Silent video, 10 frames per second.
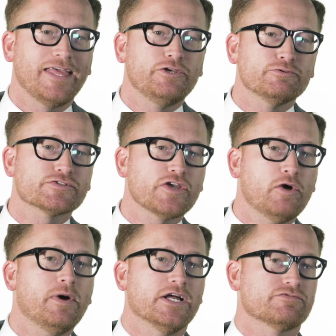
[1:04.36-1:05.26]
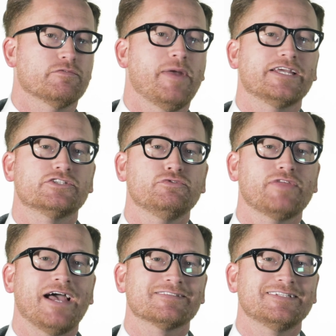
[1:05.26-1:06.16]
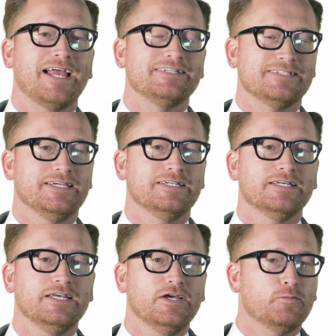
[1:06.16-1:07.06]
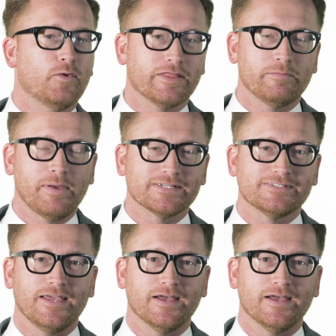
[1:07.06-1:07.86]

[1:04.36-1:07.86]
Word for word: Thank you so much for making 2019 one of the best